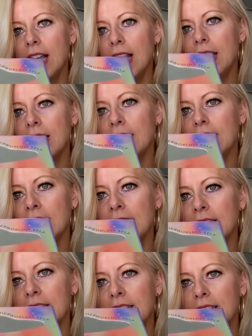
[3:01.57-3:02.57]

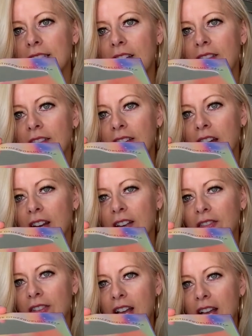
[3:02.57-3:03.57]
colors. Very
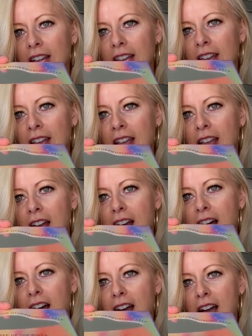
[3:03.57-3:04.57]
fun.
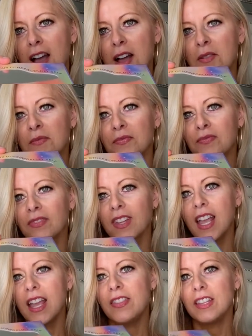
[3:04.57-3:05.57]
Um,
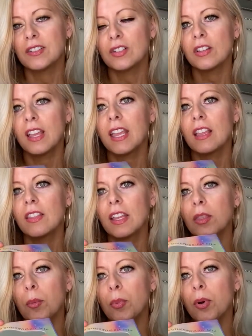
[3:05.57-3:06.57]
and these are like
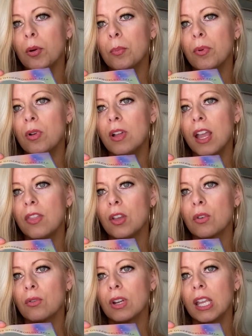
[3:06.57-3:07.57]
like the purple and the
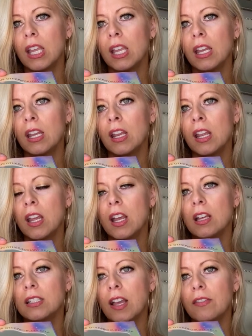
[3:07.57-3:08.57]
green
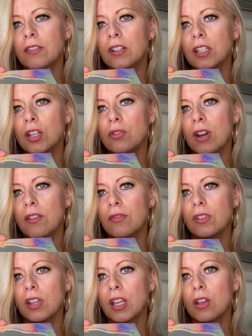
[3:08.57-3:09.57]
definitely great
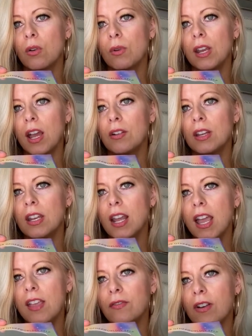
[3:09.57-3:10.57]
for like going out at
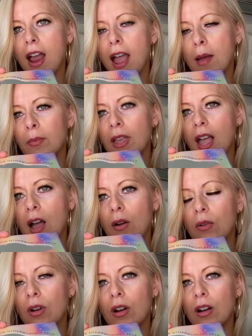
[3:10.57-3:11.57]
night for happy
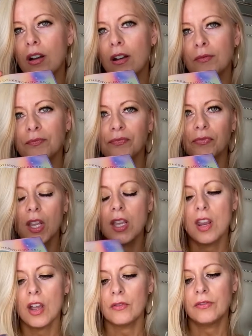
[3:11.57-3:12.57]
hour you
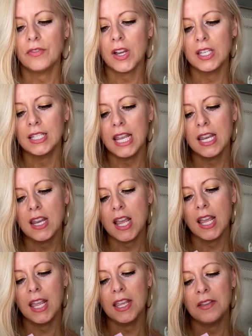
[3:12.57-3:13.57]
know fun date
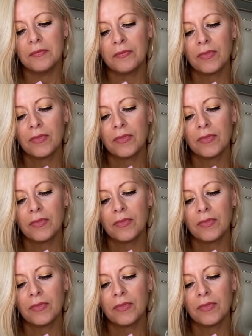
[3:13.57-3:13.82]
night